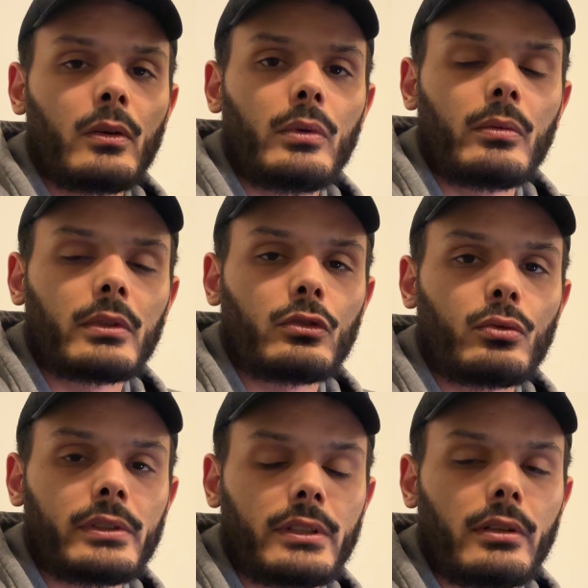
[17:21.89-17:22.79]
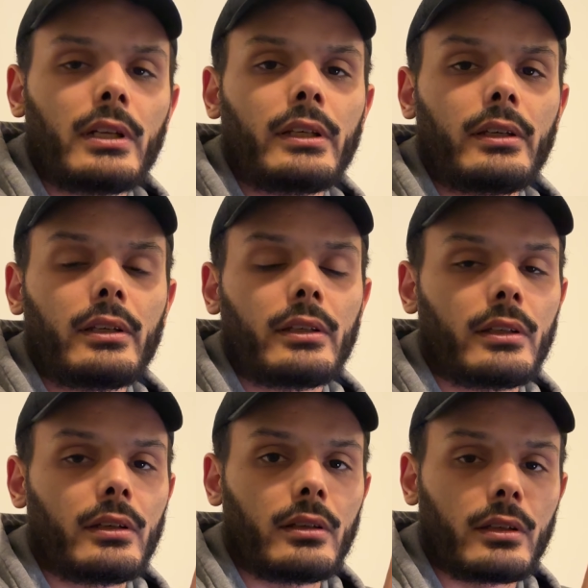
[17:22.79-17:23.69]
We went through installing
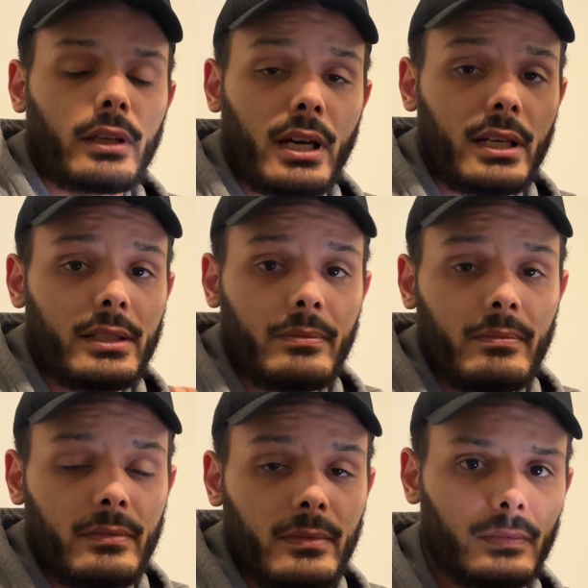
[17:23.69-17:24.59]
Kasm.